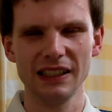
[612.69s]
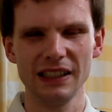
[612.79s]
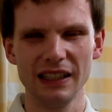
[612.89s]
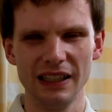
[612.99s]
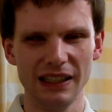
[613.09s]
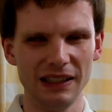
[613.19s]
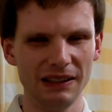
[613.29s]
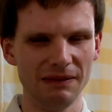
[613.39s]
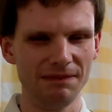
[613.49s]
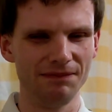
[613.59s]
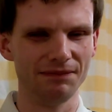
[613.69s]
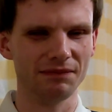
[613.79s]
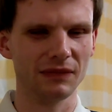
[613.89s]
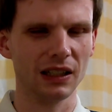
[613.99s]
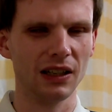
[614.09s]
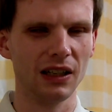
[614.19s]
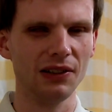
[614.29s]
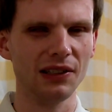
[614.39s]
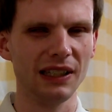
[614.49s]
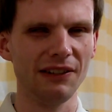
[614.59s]
I'll just
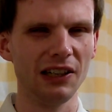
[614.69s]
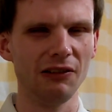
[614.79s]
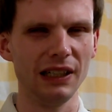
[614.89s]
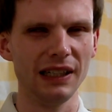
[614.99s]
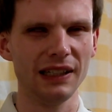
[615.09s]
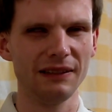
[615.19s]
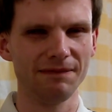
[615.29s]
give you a quick